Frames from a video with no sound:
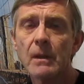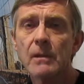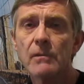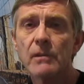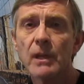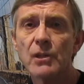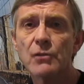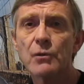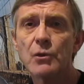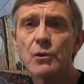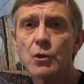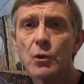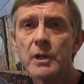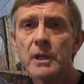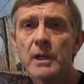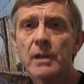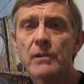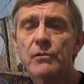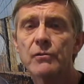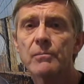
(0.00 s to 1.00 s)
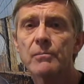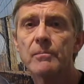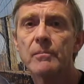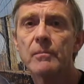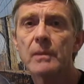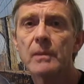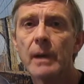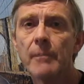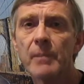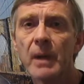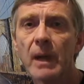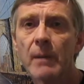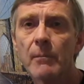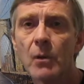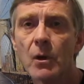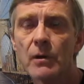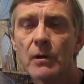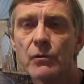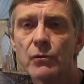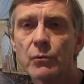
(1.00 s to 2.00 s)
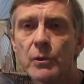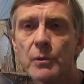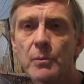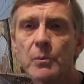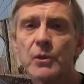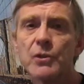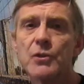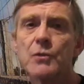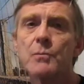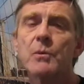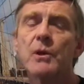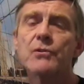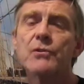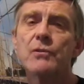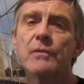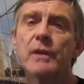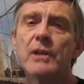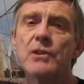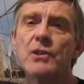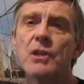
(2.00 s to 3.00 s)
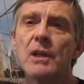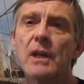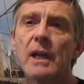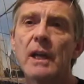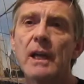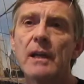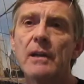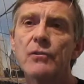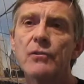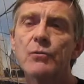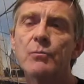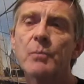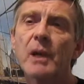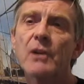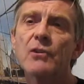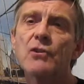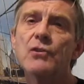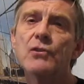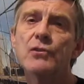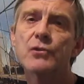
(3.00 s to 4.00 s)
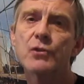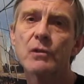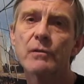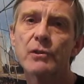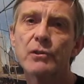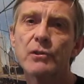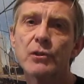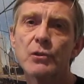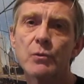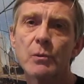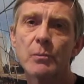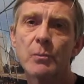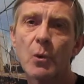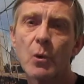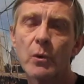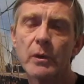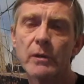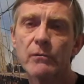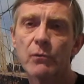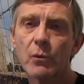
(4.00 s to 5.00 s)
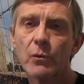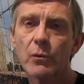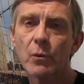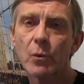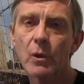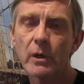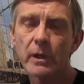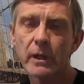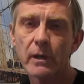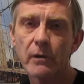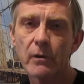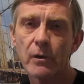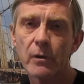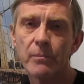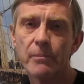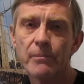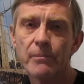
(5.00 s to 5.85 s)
Thanks for joining us. I'm Pat Martins with Bridge Preservation and Inspection Services reporting for the working group.